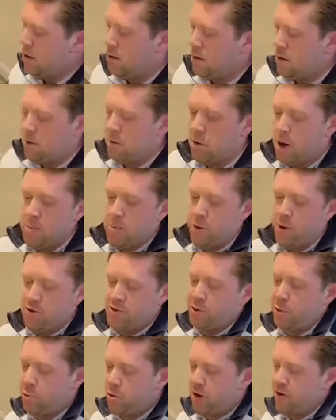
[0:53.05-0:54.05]
My
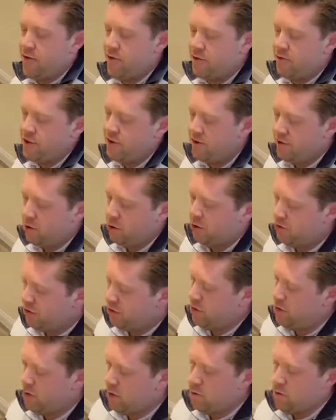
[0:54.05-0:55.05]
personal preference is not
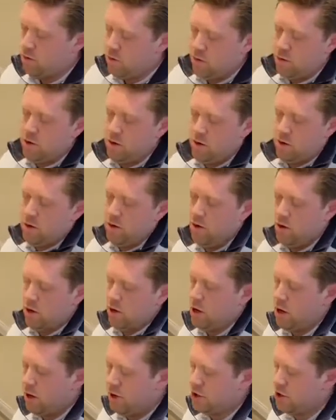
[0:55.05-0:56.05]
to
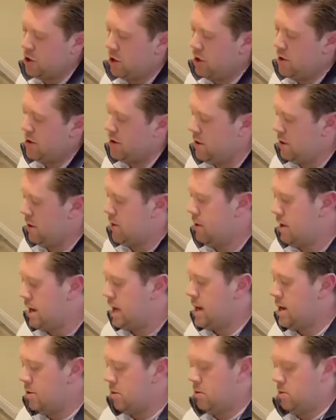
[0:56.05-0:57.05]
high shine the
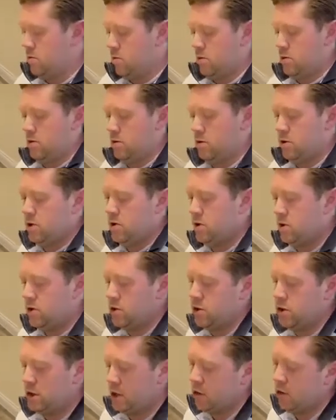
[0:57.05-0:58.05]
heel to such a
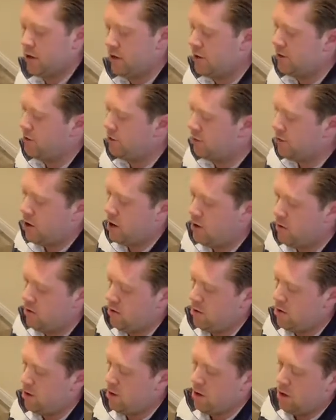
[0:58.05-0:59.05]
degree as the toe,
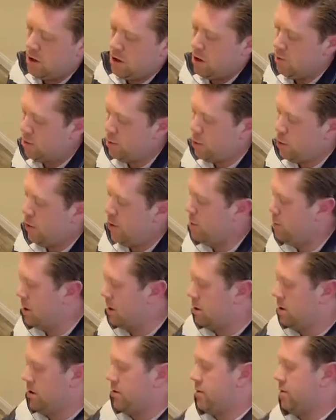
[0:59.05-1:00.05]
purely
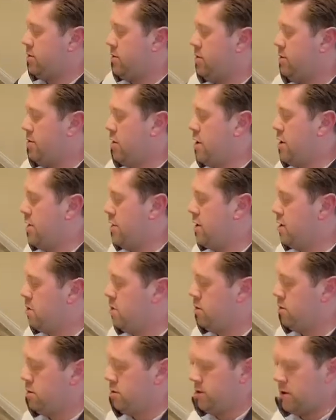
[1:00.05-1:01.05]
because if you find that
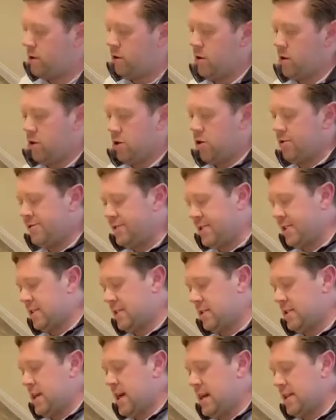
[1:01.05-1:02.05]
you sit at an office
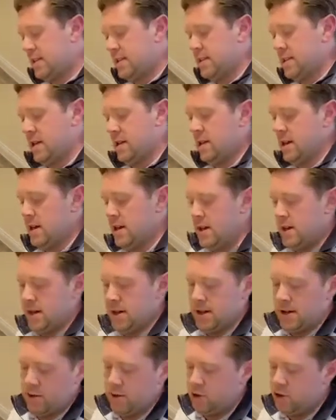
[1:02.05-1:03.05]
desk,
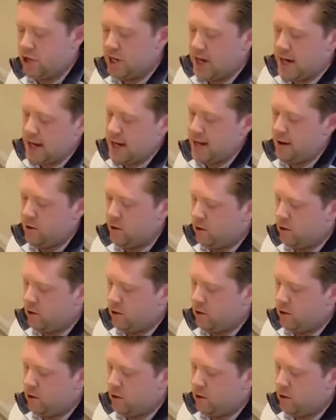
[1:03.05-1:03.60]
chair, on the